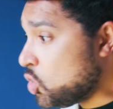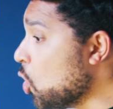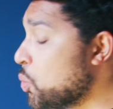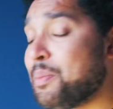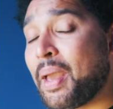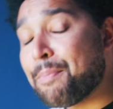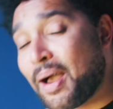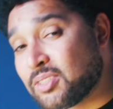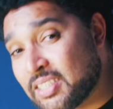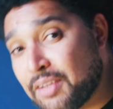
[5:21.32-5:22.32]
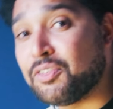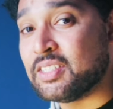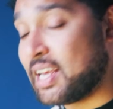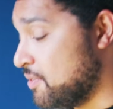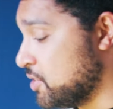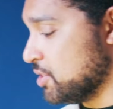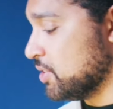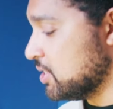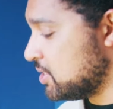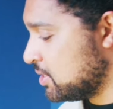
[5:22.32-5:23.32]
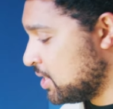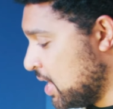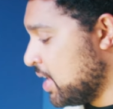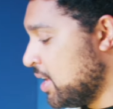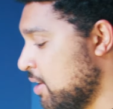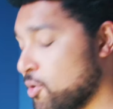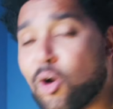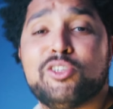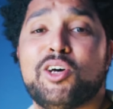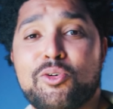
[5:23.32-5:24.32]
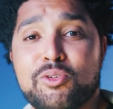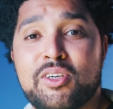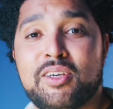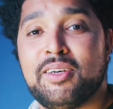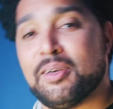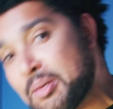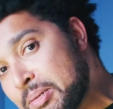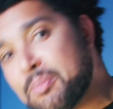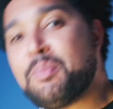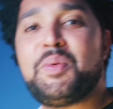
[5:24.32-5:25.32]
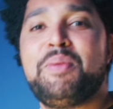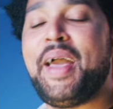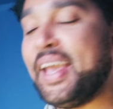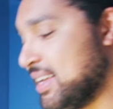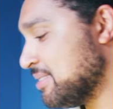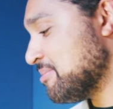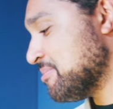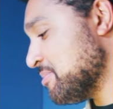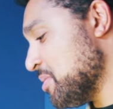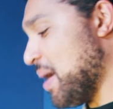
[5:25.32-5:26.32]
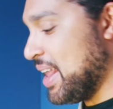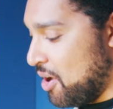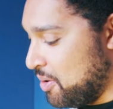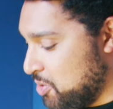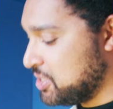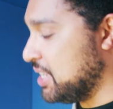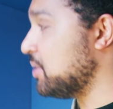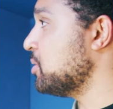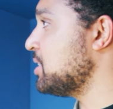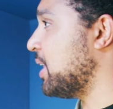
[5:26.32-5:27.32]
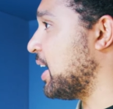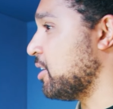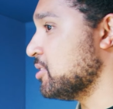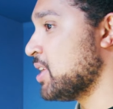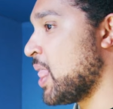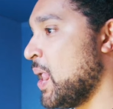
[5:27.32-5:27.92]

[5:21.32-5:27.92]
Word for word: or we may mount a different television that's not as old. But we may, we may not. We'll see. We'll see how that goes.